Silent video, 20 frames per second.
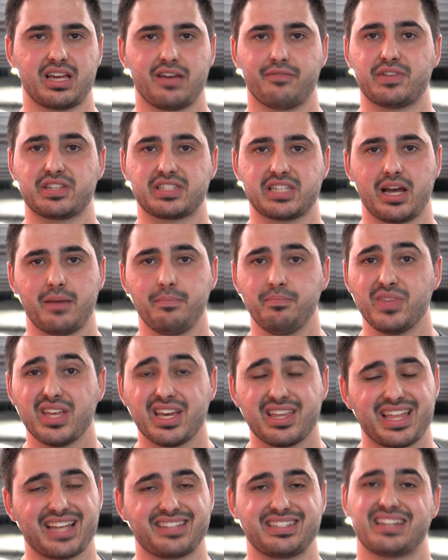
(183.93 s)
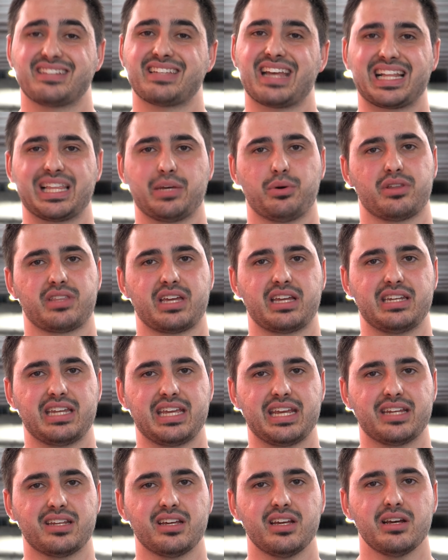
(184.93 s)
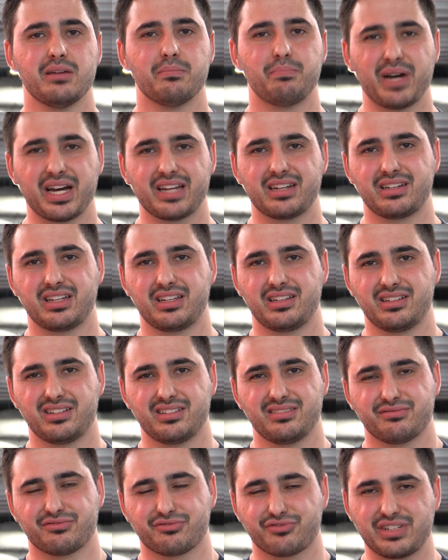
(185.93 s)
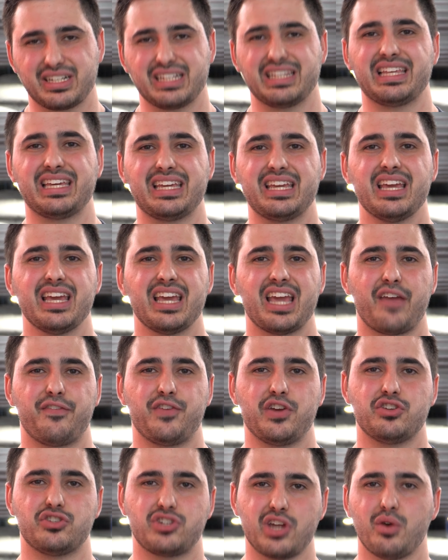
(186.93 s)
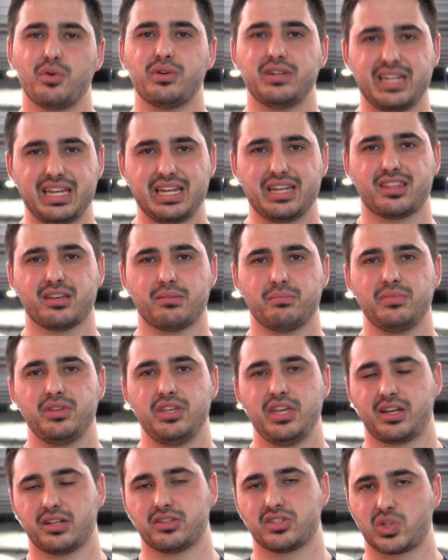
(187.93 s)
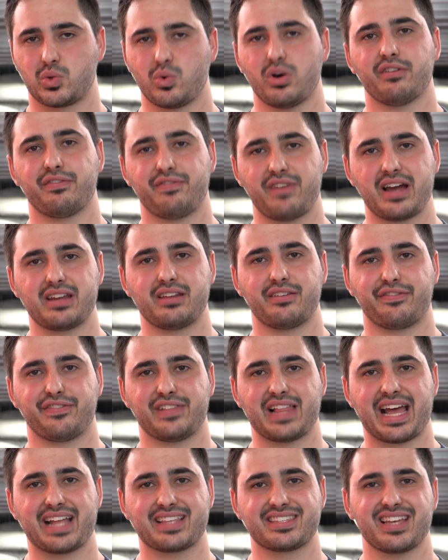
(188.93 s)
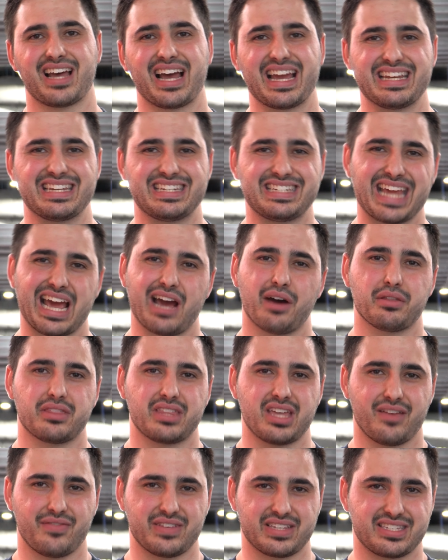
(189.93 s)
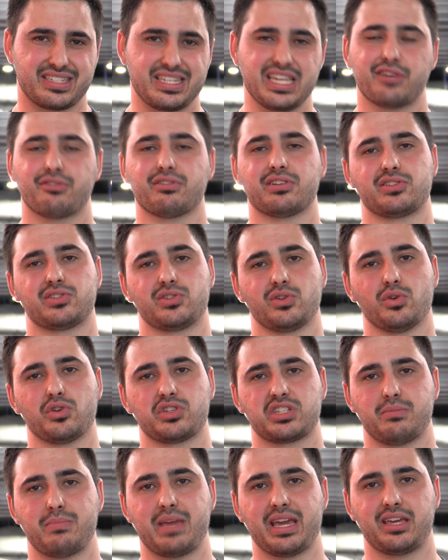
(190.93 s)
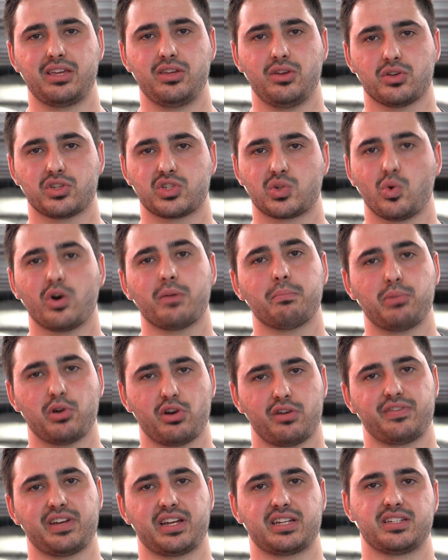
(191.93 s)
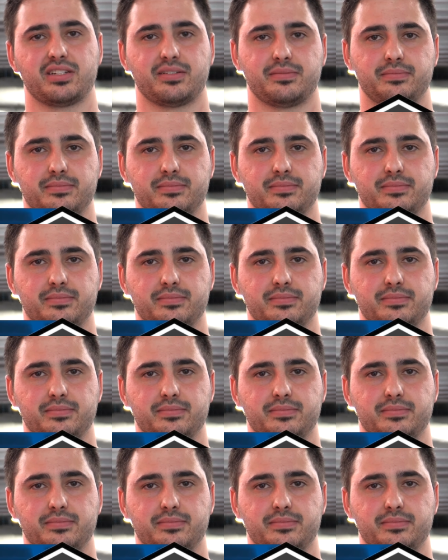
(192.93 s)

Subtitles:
And for some, that's exactly what they need. But really, if you don't need them, you can squat fine in flats. I doubt they're the secret sauce to making your squat perfect.